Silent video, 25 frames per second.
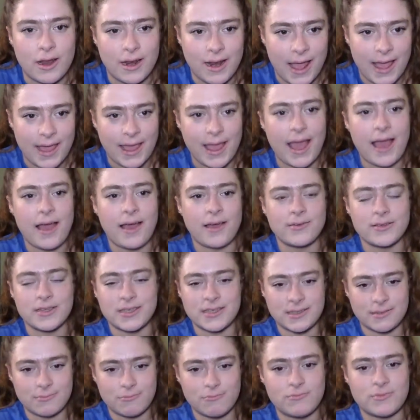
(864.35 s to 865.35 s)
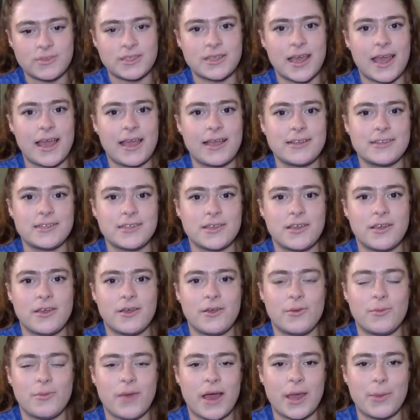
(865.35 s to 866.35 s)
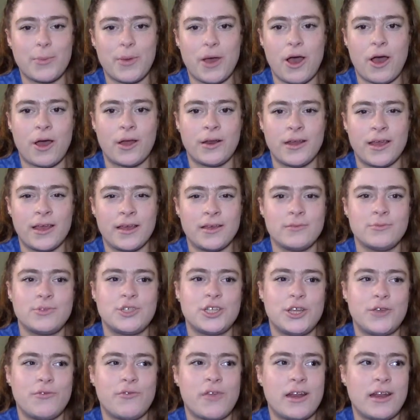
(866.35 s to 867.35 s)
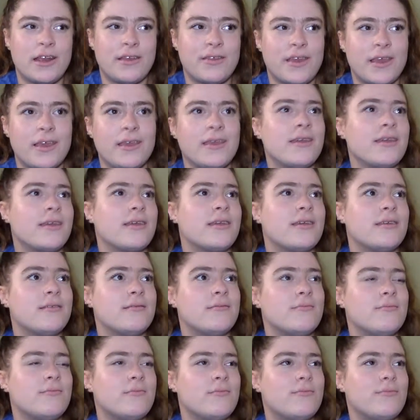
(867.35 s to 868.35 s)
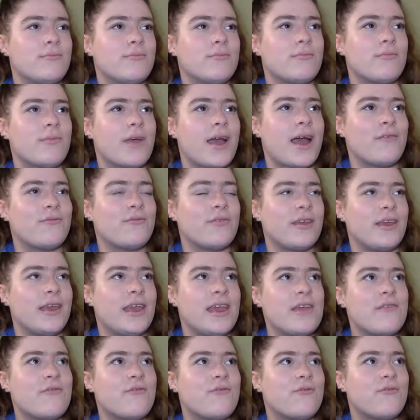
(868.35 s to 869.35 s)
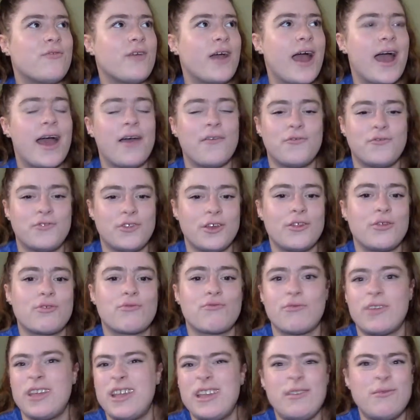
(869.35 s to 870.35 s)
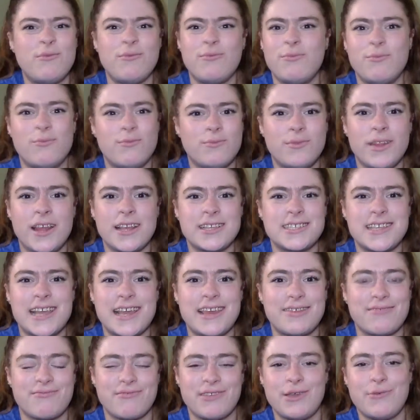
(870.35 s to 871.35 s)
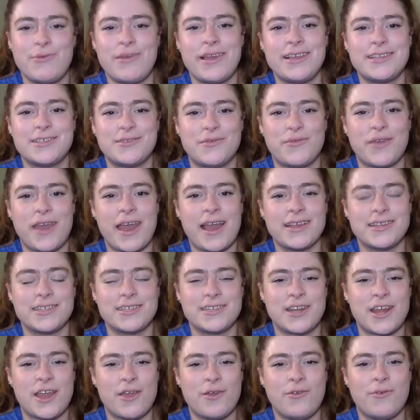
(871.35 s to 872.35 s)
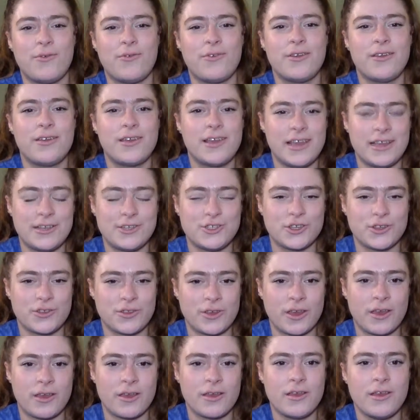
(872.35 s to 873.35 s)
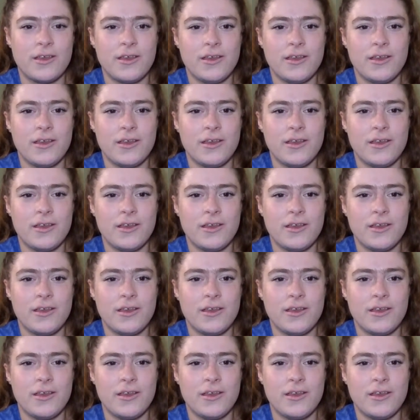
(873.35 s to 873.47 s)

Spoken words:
Like, I was saying to my partner, do you really think if after three weeks of getting to know each other,